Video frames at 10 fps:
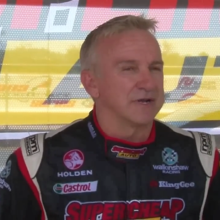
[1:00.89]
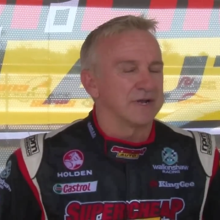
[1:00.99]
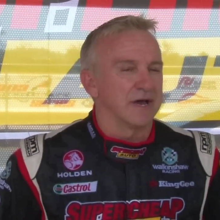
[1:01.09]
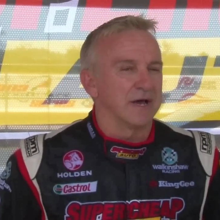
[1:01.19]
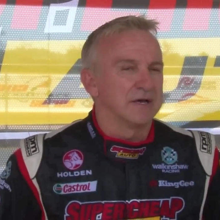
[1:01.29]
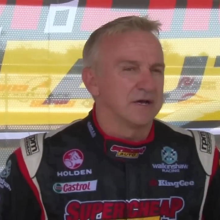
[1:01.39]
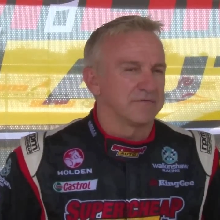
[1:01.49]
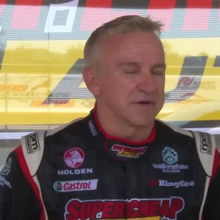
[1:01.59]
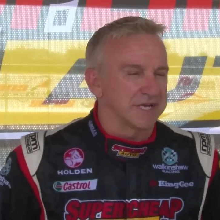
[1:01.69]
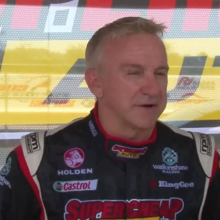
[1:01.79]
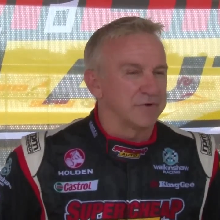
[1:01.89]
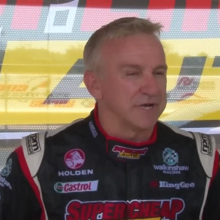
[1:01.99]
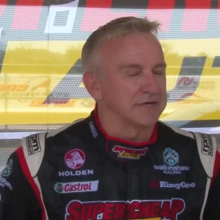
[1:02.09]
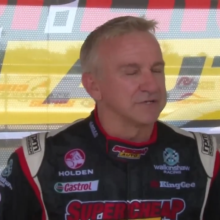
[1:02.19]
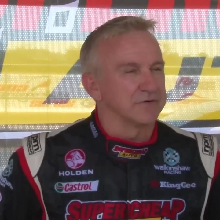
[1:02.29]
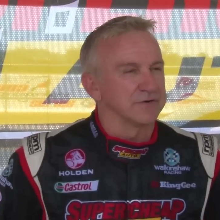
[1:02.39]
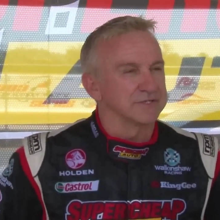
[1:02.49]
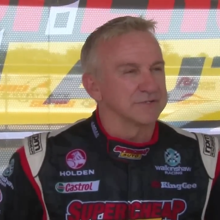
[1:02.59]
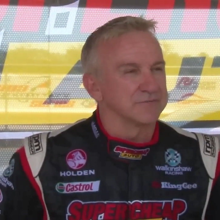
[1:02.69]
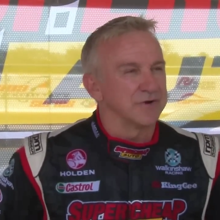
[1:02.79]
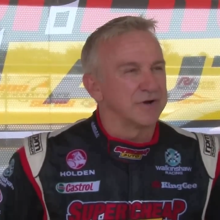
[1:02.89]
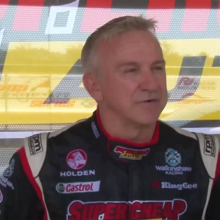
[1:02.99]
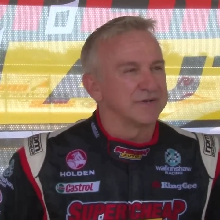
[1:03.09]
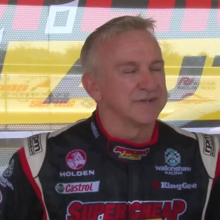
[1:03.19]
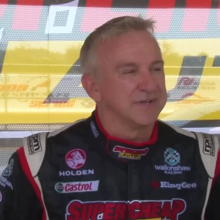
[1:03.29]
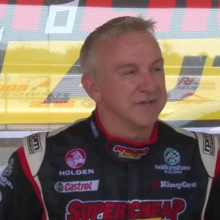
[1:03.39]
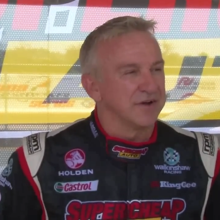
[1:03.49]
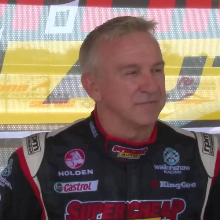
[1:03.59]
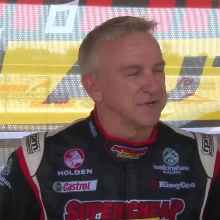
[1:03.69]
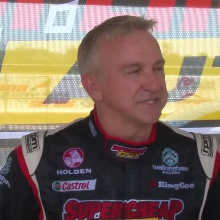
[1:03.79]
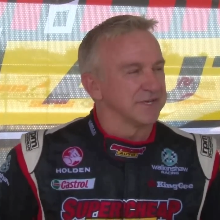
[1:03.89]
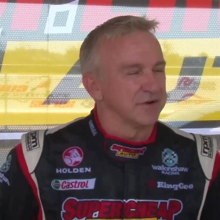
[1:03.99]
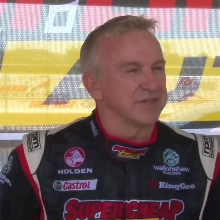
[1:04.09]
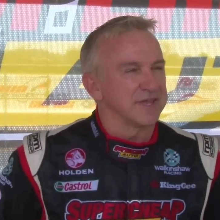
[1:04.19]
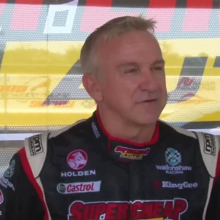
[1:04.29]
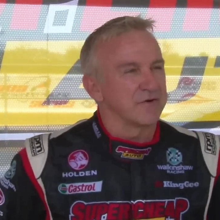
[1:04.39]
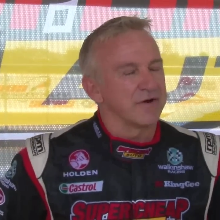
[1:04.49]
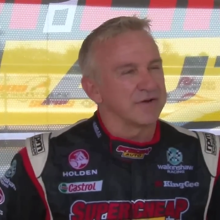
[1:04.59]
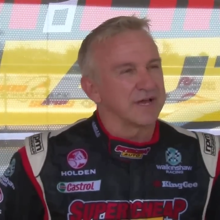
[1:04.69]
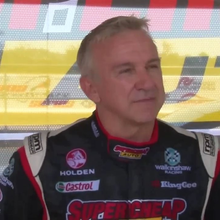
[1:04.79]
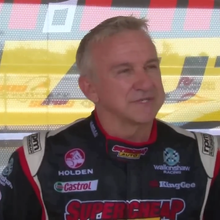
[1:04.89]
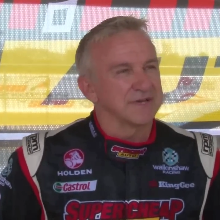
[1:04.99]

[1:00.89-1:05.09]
And uh, I've got a couple of young daughters as well, and I've missed a lot of their growing up.